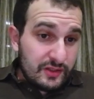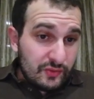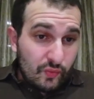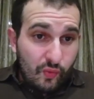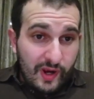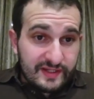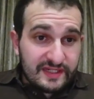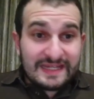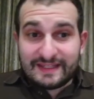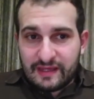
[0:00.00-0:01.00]
white
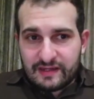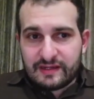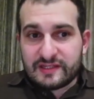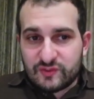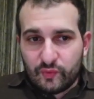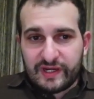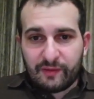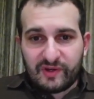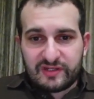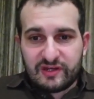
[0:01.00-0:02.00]
again is winning
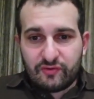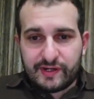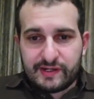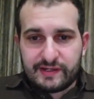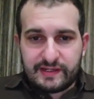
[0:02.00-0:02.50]
material